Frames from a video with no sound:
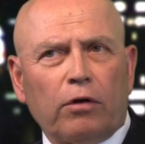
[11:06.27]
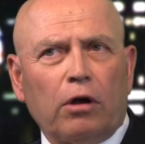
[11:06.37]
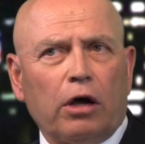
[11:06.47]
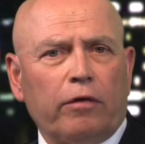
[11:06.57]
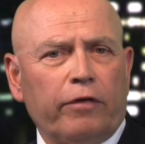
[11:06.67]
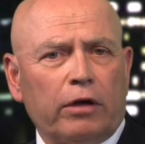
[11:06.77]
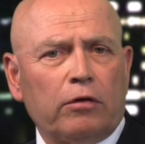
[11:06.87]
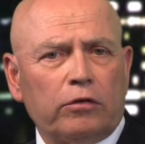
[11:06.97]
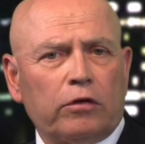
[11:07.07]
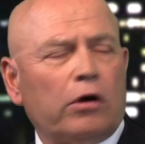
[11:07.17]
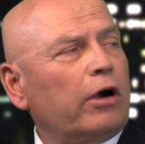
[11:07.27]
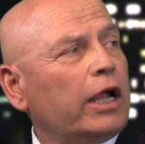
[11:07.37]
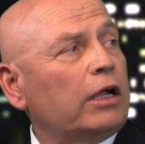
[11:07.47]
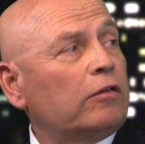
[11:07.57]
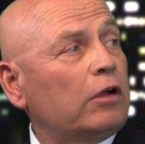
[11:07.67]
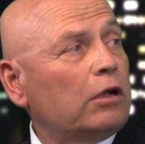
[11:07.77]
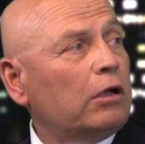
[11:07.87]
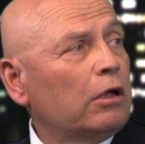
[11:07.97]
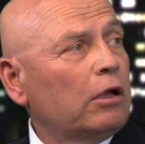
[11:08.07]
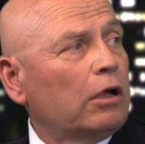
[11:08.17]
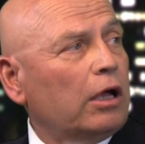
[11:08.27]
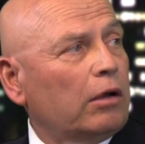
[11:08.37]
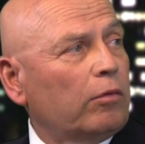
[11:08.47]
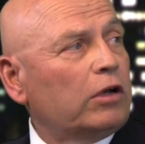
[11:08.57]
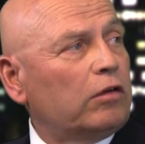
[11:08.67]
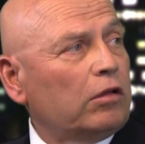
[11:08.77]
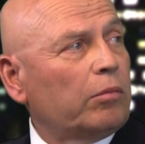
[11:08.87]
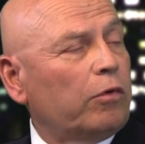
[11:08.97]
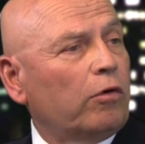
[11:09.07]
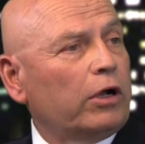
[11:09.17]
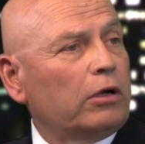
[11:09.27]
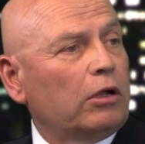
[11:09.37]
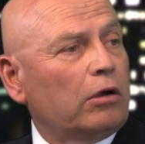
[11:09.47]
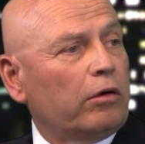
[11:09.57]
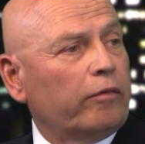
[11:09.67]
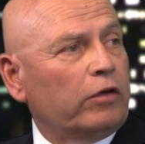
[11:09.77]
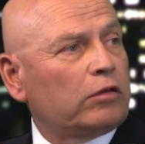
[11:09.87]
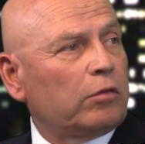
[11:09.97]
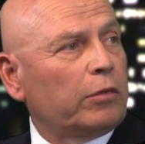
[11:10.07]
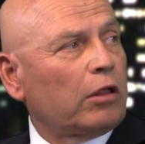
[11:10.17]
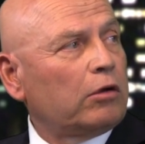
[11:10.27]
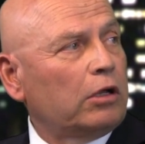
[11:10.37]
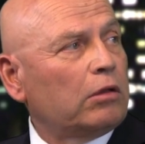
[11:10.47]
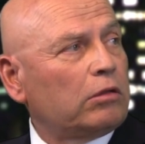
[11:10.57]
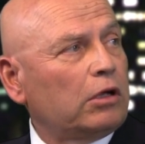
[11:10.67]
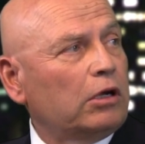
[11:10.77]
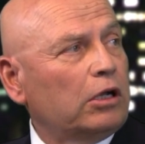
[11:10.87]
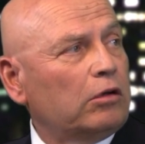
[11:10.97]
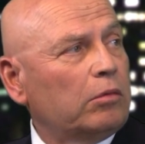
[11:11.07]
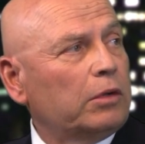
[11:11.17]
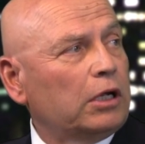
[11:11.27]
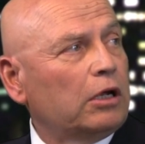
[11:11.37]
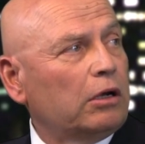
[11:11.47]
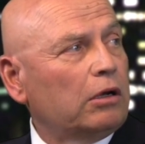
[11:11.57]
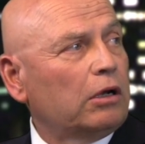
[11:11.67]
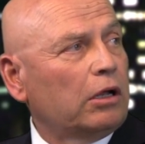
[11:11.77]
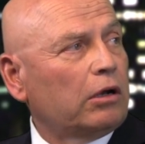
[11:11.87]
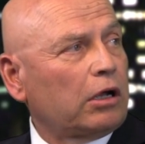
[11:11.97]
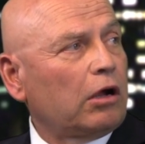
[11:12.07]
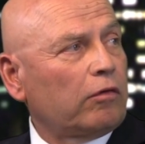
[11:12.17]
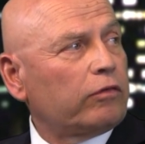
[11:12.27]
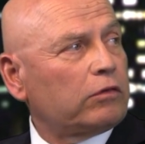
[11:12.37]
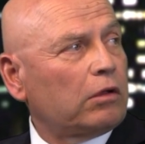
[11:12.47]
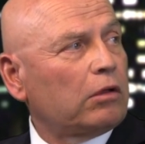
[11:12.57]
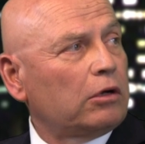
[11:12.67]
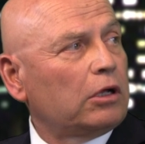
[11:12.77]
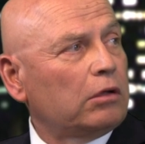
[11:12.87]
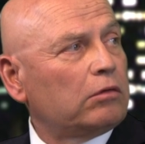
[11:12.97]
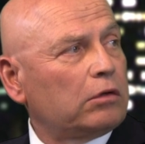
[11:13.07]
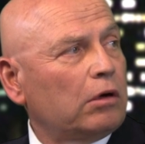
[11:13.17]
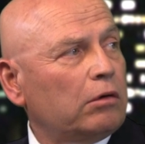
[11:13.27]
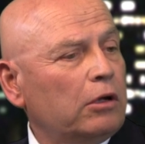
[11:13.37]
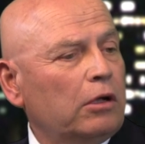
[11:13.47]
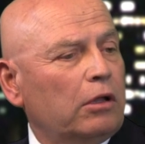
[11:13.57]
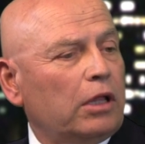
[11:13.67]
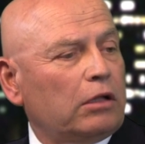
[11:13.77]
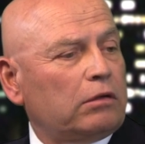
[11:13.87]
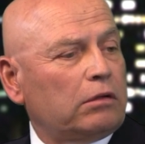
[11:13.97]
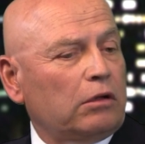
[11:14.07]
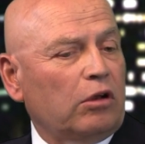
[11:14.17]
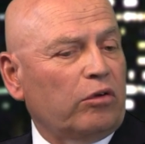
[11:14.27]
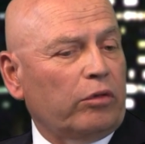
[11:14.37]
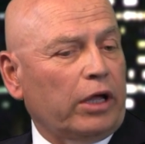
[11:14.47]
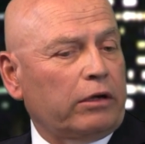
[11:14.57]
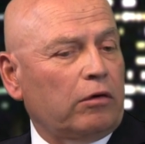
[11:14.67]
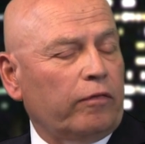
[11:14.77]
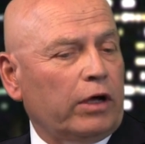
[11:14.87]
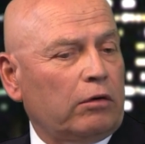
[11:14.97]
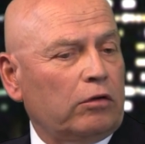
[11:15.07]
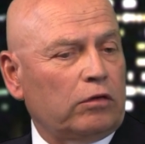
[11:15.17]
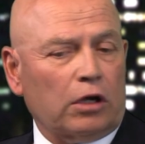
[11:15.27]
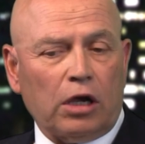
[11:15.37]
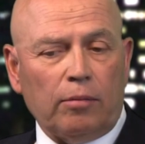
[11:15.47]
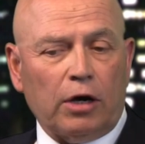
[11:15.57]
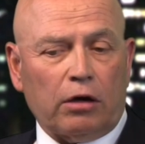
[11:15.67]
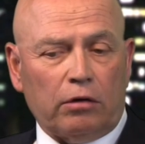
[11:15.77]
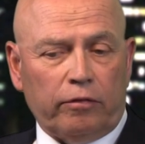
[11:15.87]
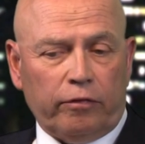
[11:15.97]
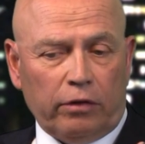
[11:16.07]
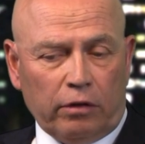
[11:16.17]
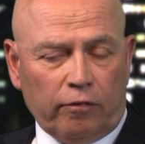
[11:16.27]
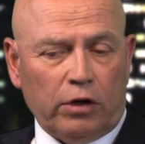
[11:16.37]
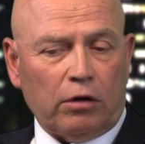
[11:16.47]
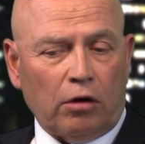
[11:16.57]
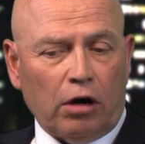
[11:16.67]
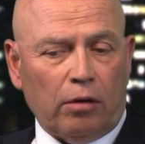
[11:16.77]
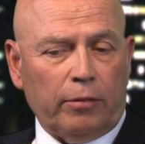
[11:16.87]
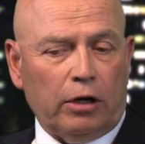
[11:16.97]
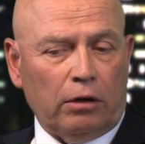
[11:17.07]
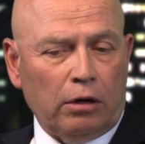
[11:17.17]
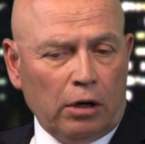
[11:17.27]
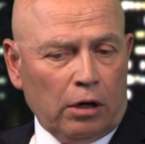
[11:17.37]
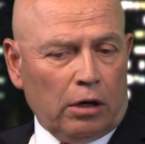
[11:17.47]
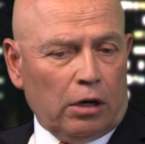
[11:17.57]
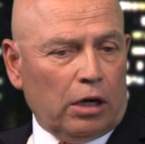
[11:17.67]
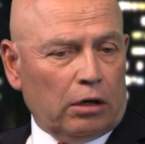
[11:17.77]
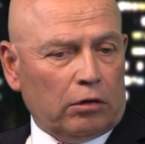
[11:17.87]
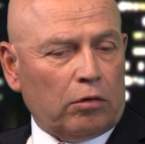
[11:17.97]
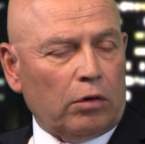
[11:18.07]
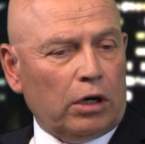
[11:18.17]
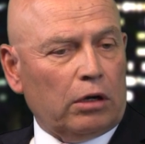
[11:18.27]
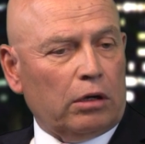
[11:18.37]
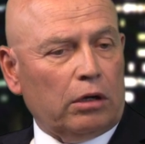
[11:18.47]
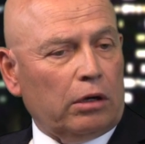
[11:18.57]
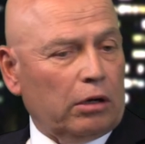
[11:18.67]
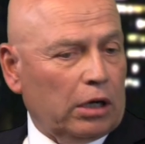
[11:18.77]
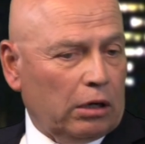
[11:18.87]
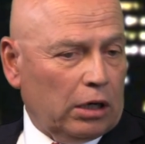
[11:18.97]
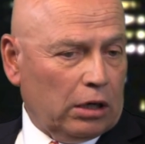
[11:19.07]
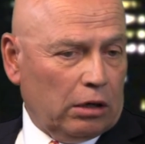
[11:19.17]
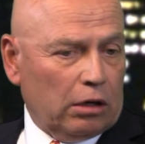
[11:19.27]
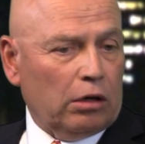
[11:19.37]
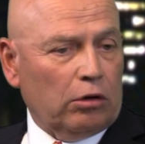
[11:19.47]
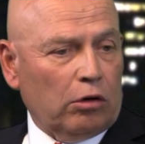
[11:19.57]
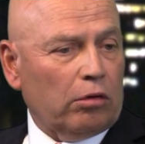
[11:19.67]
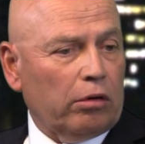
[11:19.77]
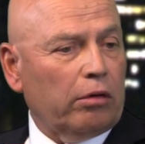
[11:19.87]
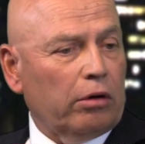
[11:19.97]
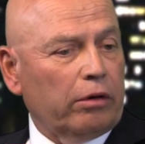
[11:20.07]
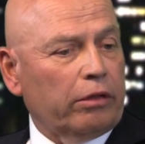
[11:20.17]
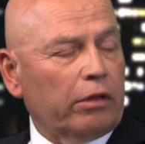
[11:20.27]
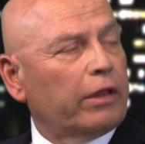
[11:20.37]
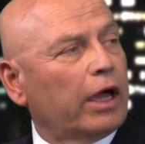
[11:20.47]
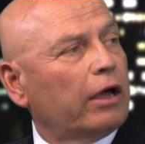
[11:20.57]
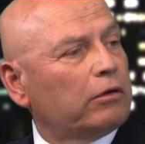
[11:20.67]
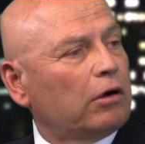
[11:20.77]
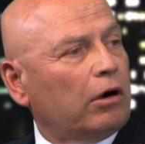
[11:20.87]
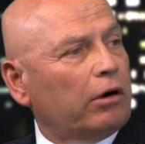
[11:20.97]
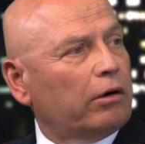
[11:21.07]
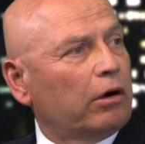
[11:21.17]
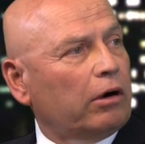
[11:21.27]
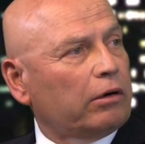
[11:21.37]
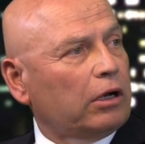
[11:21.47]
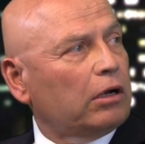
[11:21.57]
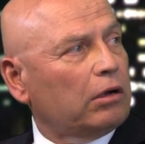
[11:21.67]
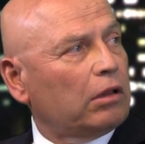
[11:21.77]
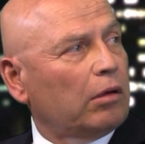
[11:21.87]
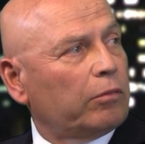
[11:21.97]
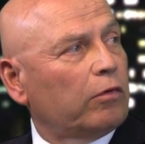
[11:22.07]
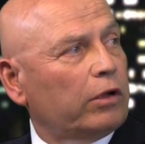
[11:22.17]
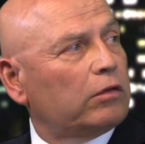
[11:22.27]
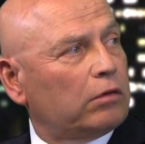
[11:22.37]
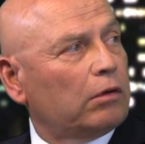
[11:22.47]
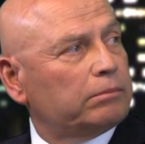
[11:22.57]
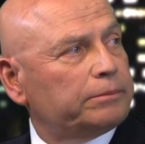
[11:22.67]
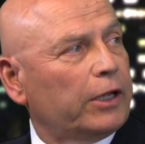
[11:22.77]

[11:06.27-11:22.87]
have a lot of veterans that are aging and reaching the point, you know, of disability that they need to be in in a care facility, and so. Mm-hmm that's you know like your veterans that came out of the, the Vietnam and and Korea and, and then newer than that are, are getting to that point. So,